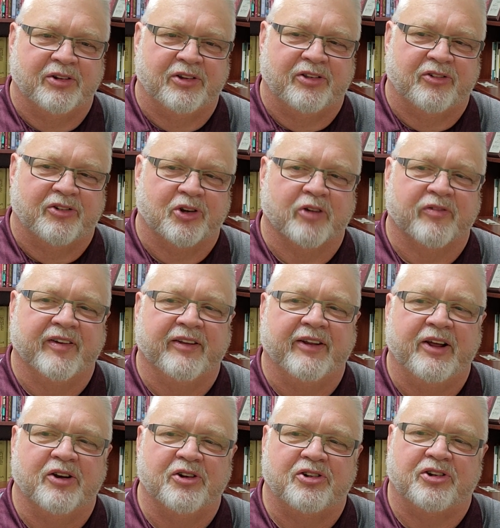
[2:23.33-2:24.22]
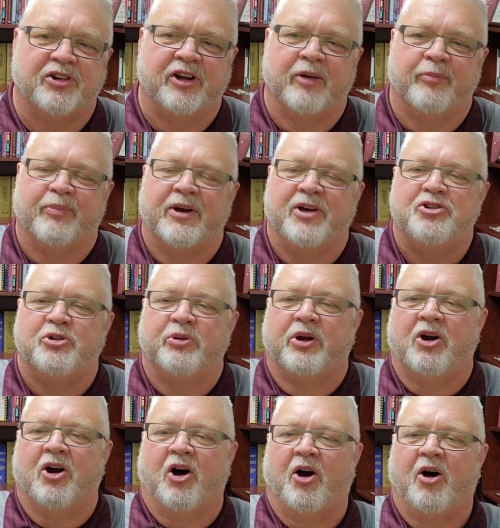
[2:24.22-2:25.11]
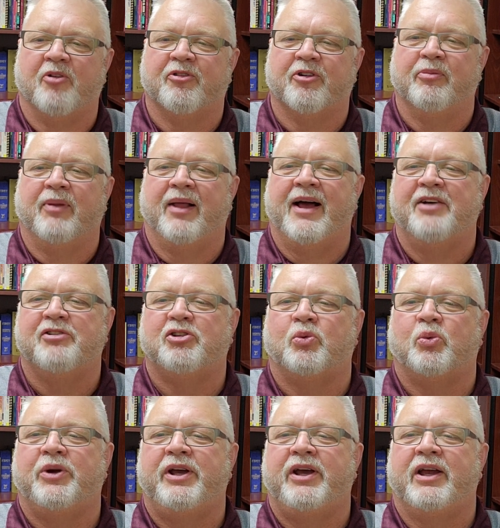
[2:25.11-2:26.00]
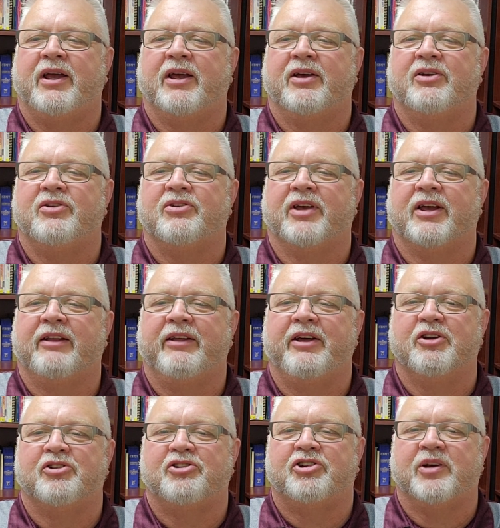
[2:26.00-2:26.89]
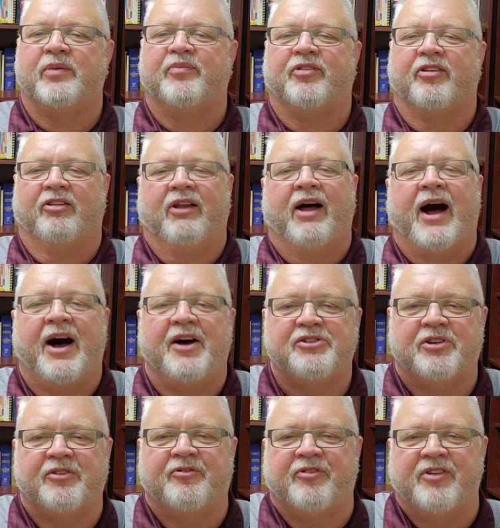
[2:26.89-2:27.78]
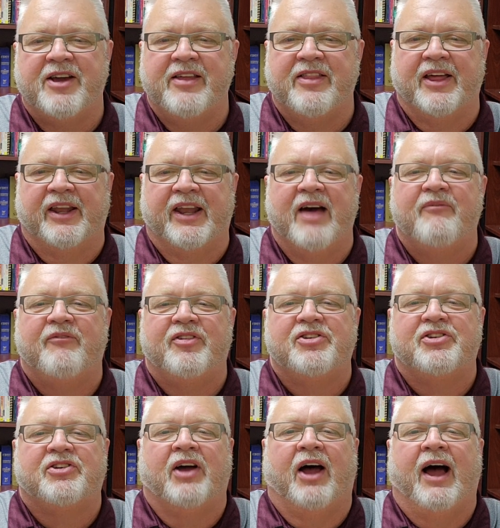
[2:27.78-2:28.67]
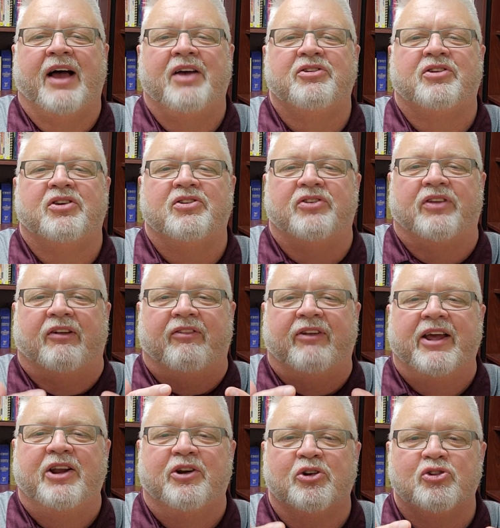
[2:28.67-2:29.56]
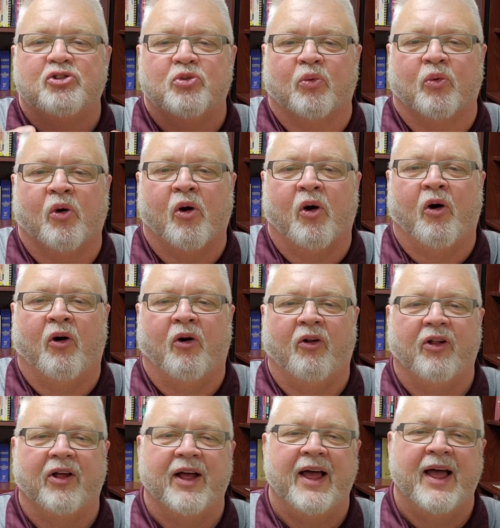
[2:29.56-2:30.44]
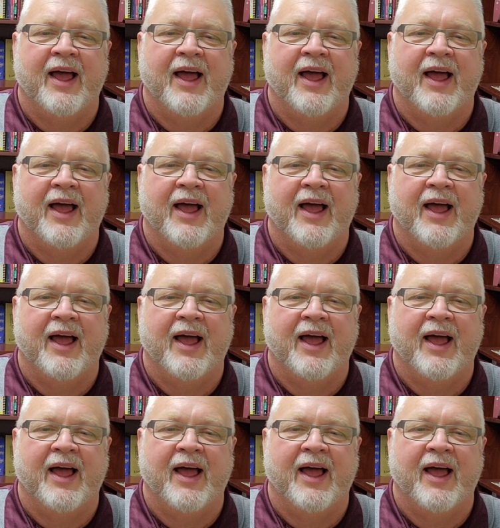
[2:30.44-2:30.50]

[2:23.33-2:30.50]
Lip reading: Servant leadership, as you recall from last week, is a leadership philosophy that emphasizes the leader's role